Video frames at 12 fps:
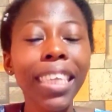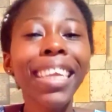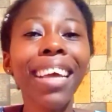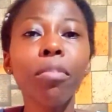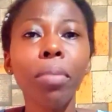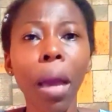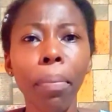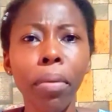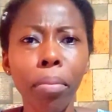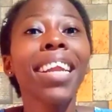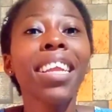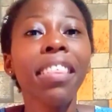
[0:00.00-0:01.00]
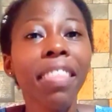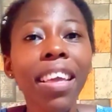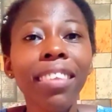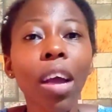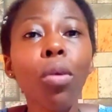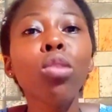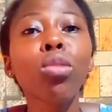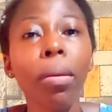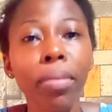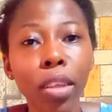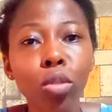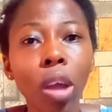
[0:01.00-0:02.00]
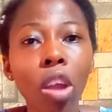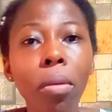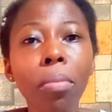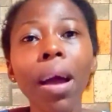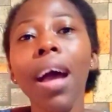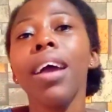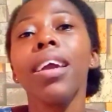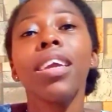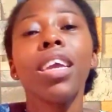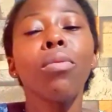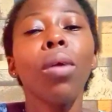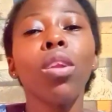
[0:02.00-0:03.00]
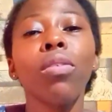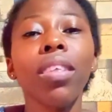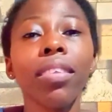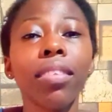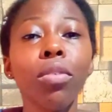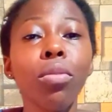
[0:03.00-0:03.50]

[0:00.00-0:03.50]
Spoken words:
Just be happy. Tiny things are going to upset you. I remember in one of the